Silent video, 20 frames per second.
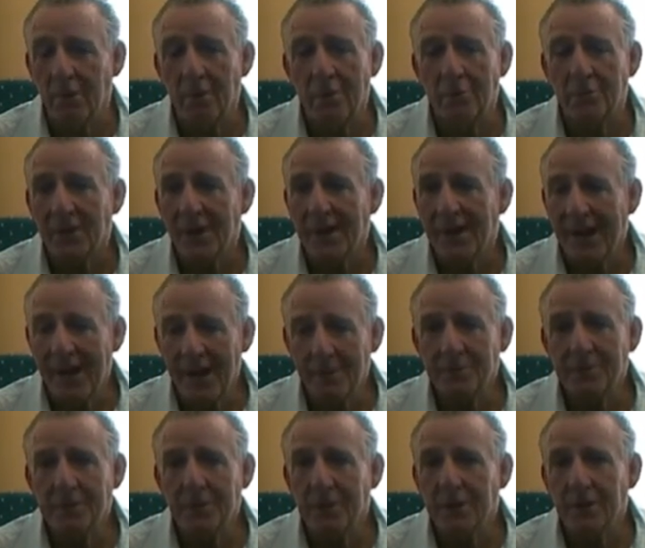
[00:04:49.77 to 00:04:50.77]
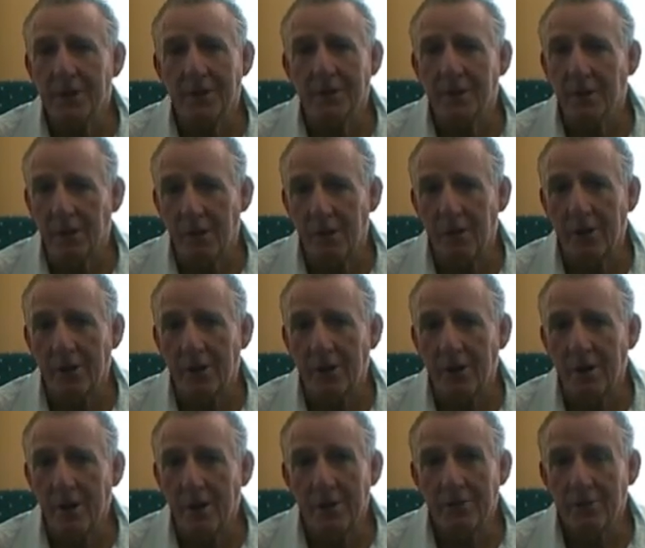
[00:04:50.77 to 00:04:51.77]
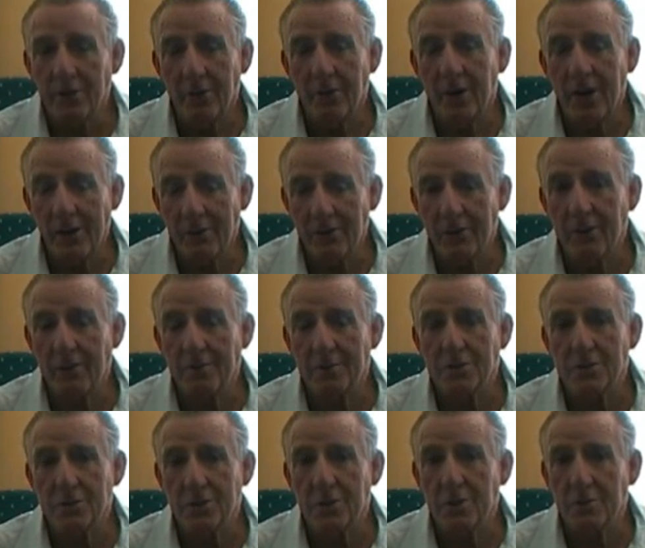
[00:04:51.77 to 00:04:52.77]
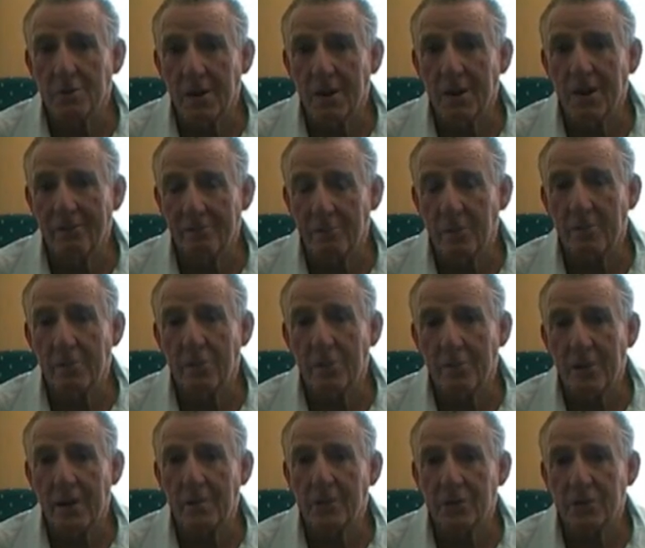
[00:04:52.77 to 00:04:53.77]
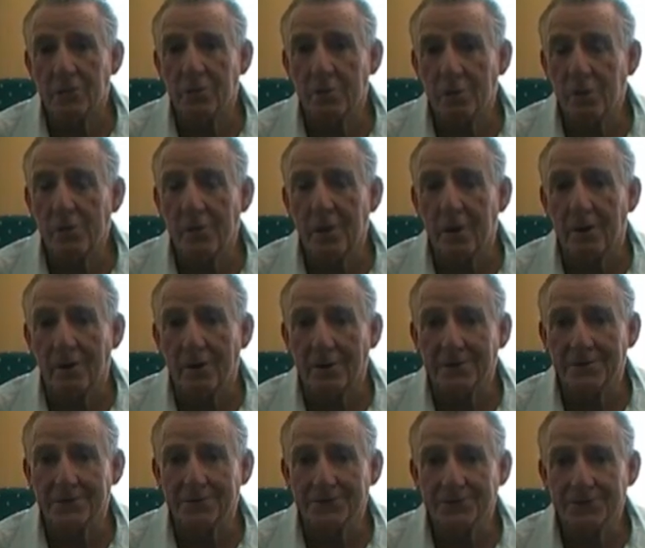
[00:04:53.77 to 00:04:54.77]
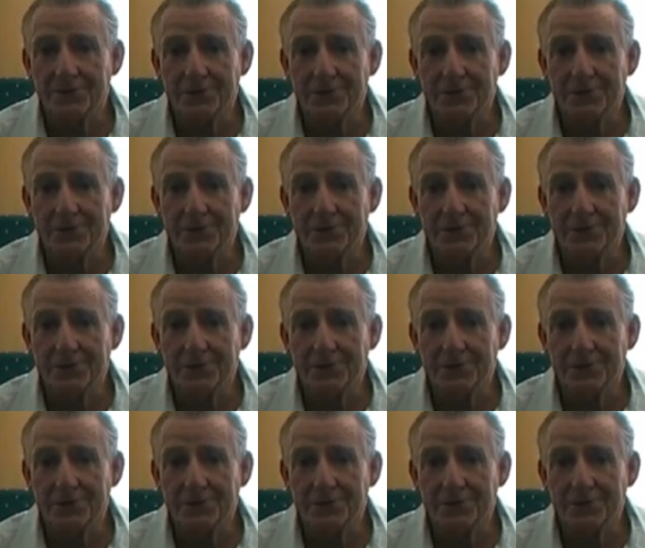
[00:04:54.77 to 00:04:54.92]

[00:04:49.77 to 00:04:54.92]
And I was absolutely delighted that I had the opportunity to have my book published through Bookpal.